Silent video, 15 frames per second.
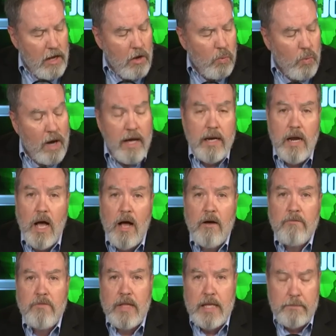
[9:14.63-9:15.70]
One
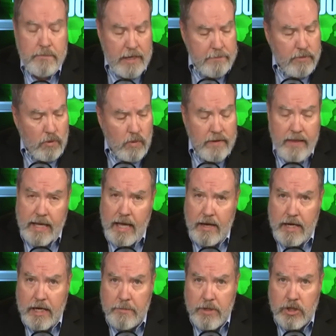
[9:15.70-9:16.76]
of the people, one of the
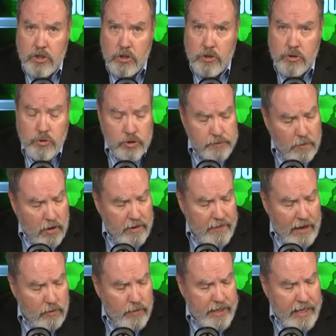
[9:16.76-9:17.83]
county commissioners who was part of
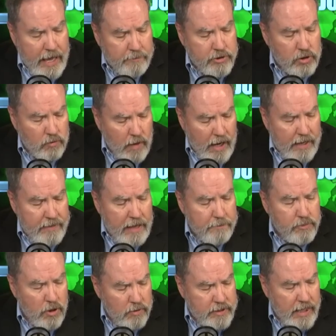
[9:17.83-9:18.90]
that recapture ride, that
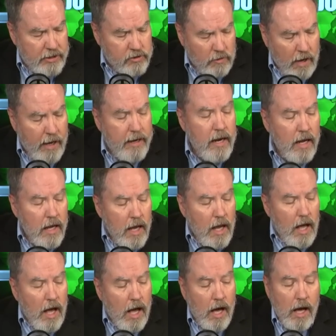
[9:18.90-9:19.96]
protest ride,
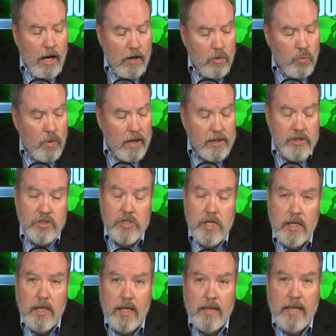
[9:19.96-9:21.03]
was
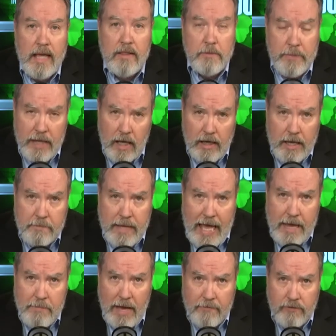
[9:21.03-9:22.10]
that the BLM
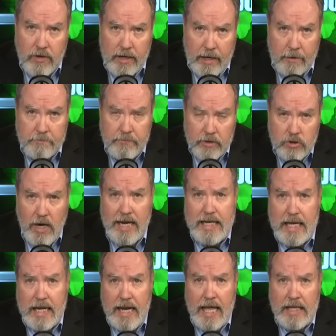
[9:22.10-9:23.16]
came after him, tried to
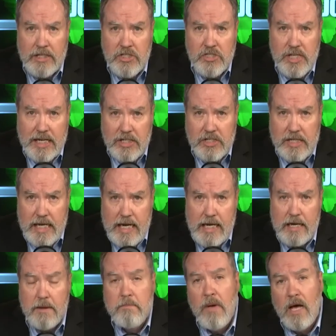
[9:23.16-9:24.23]
get a
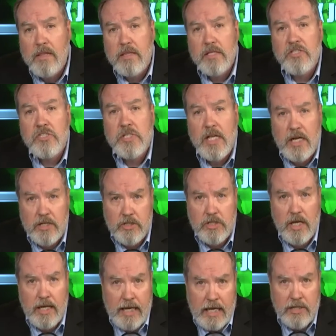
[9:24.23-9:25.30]
16-month sentence
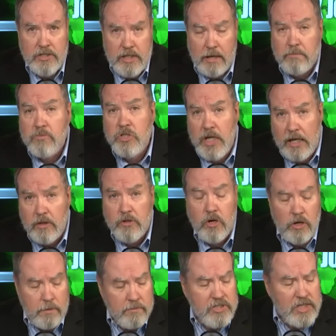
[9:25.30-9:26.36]
against him, jail
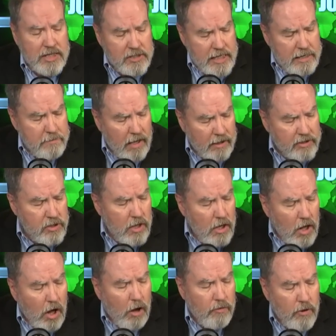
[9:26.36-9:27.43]
term, 16 months,
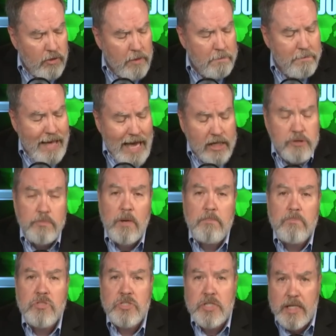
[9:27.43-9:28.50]
although the
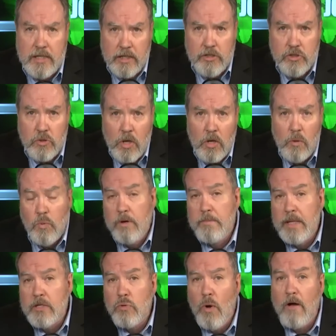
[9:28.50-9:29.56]
maximum sentence would have
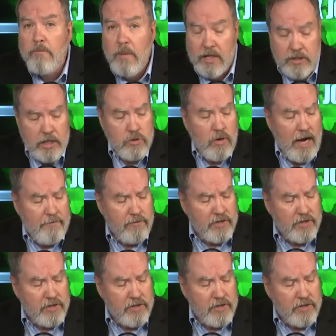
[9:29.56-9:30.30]
been 12 months. They tried for